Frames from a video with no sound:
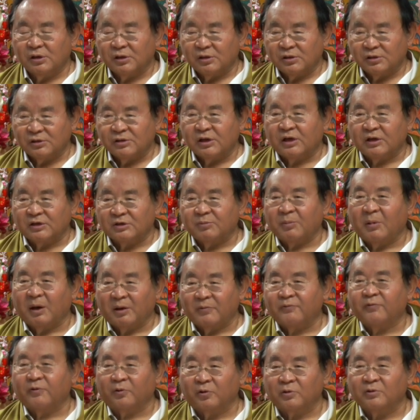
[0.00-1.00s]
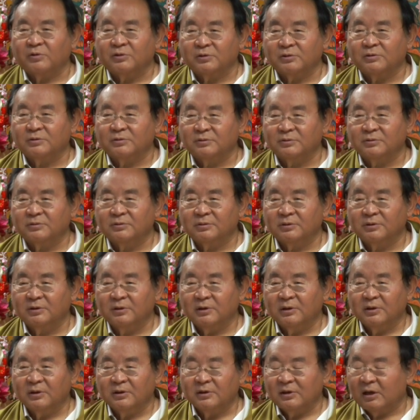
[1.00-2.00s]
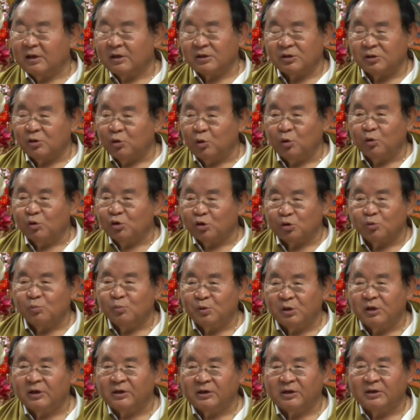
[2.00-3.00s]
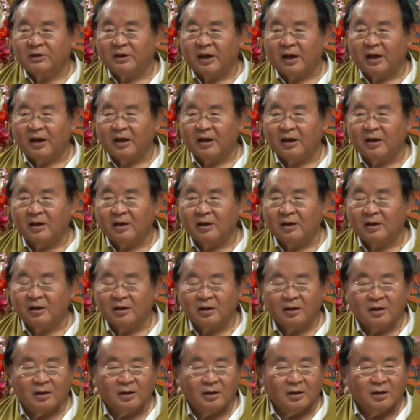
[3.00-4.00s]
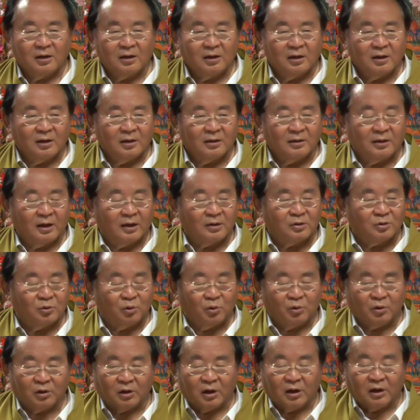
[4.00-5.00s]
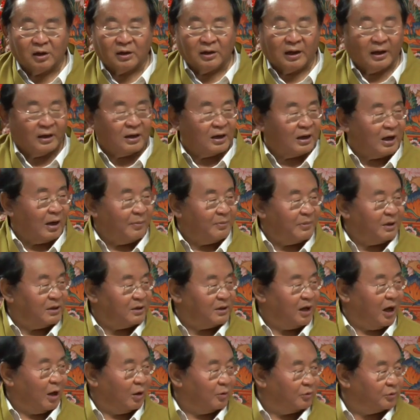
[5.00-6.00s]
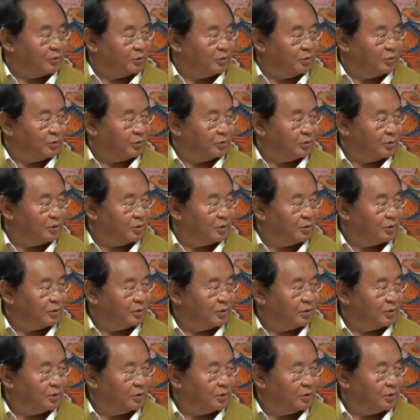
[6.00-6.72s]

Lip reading: say it's my fault. There's no humility there. There's no like coming down, you know?